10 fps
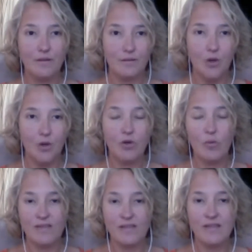local
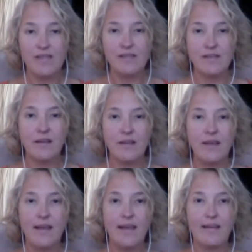business.
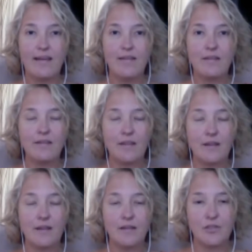And
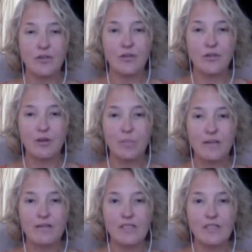it's a good little
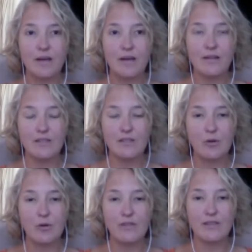business, but it
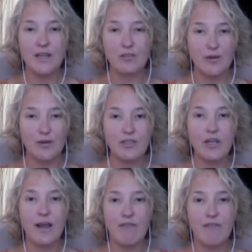still was like
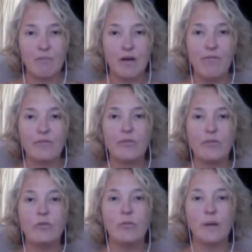stretching every month
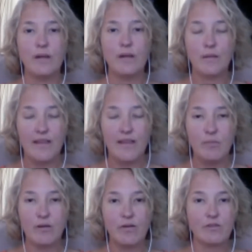to pay the
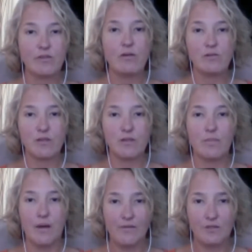bills. Some
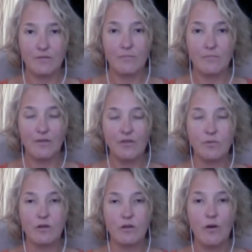months bills
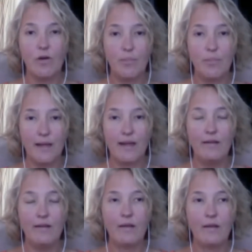would go unpaid.
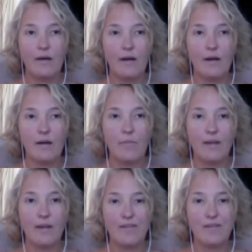We'd
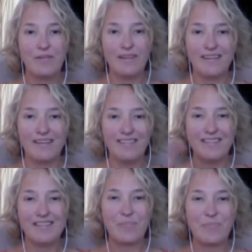have to
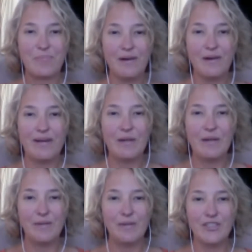list in priority
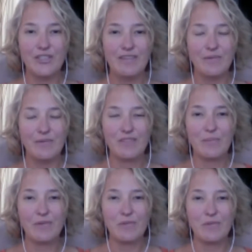which was the
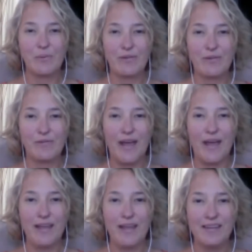most important for that
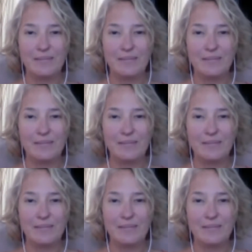week.